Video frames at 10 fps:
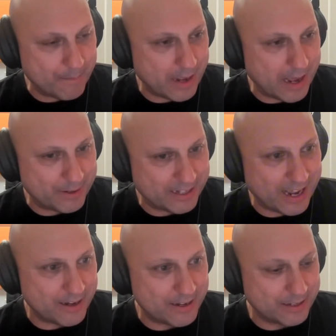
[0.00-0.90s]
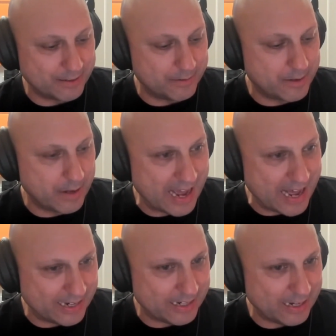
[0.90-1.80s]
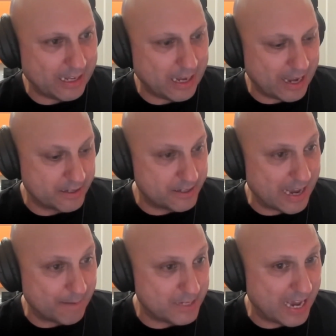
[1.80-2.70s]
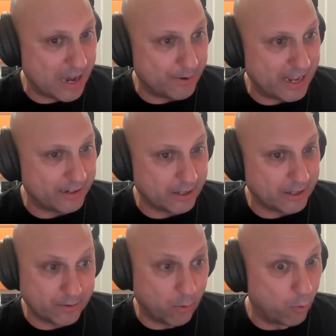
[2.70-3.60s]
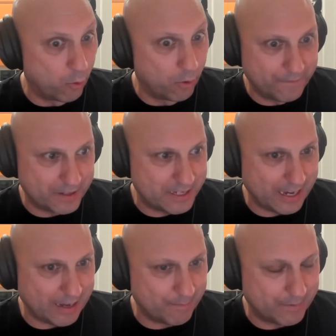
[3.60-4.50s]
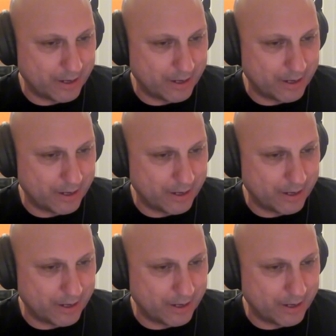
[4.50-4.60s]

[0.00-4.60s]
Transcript: Amadeus and Andy and Sam Townend and all of the team,